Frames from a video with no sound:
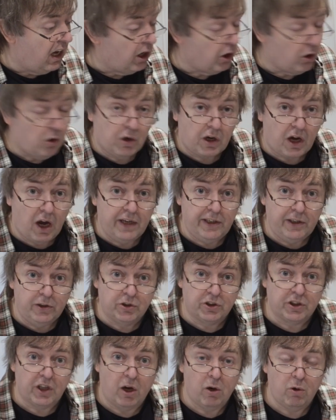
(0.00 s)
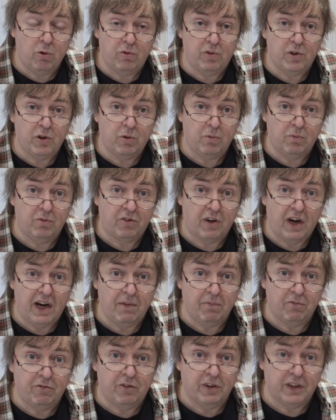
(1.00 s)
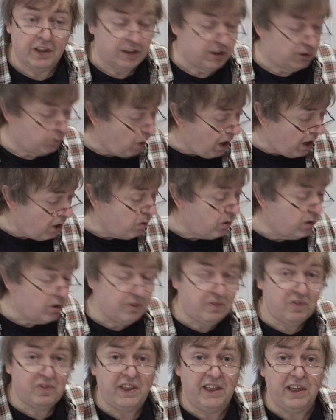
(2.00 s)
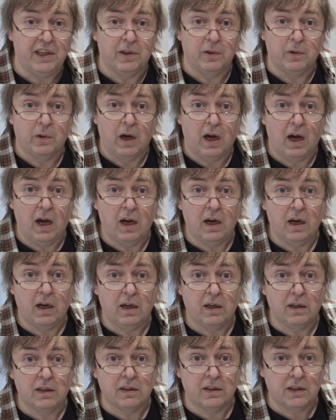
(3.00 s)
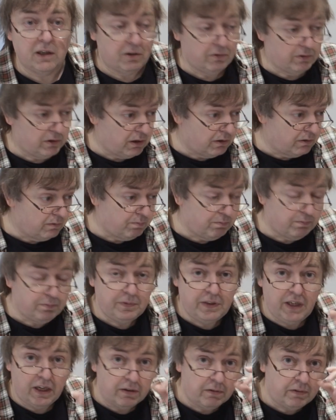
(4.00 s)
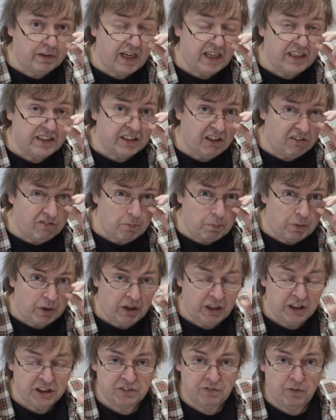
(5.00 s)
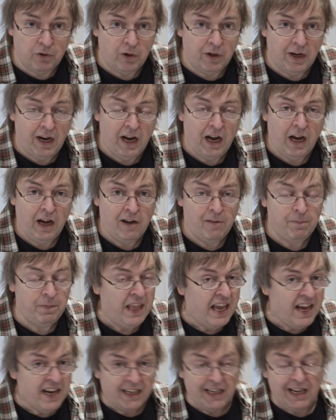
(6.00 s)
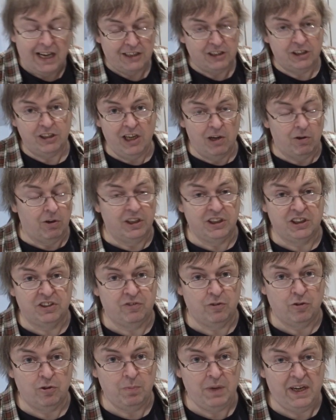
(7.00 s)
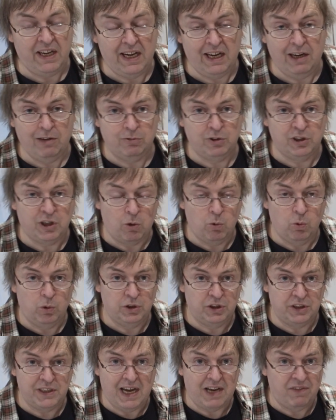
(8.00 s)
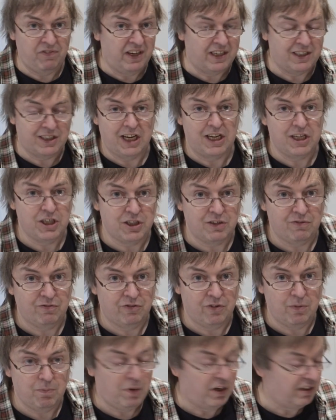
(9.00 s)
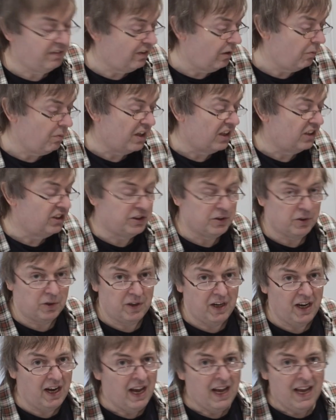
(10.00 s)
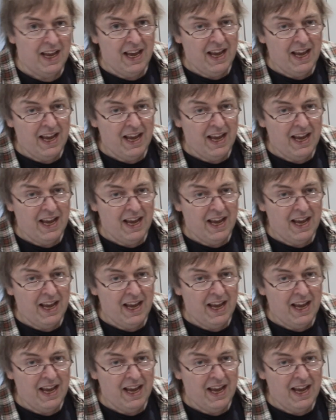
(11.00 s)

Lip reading: Look, I used the whole film frame for this. Well, good for you. Go, get yourself a prize for it. Cuts no ice for me. It was always an affectation from my part when I saw it.